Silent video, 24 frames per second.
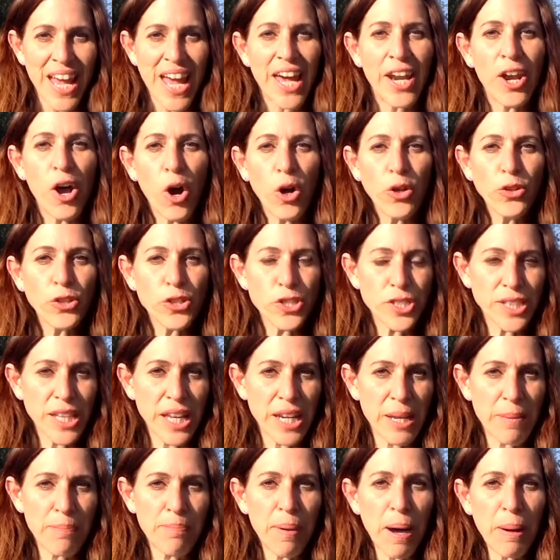An older
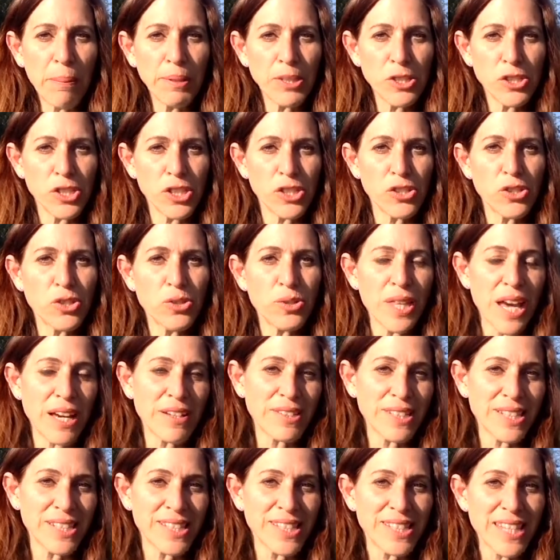study published in
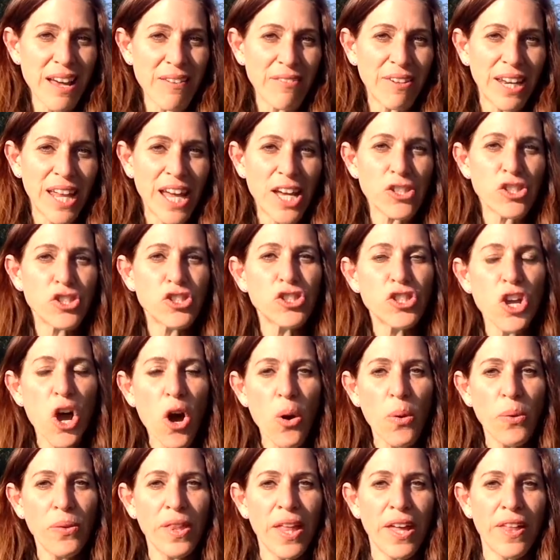2007 has
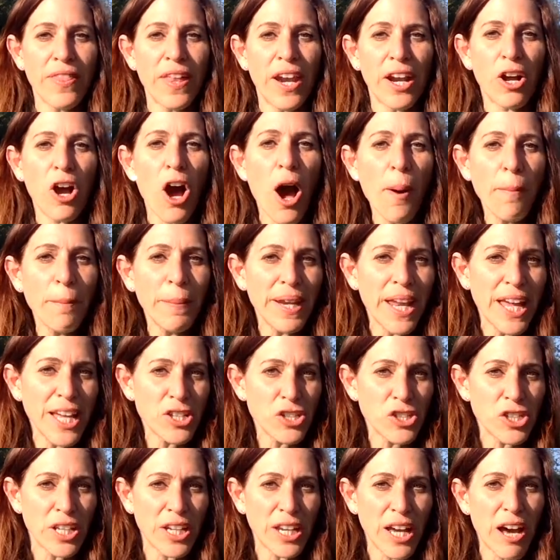shown that a
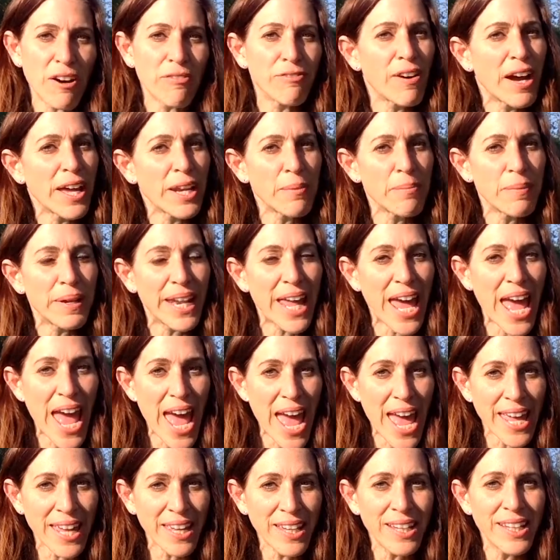combination of vitamin
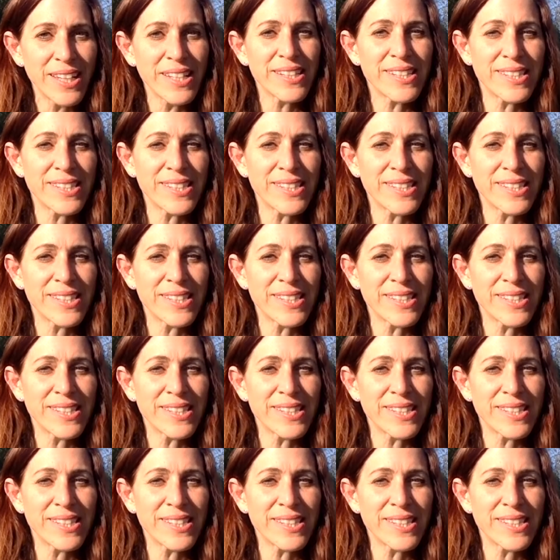A,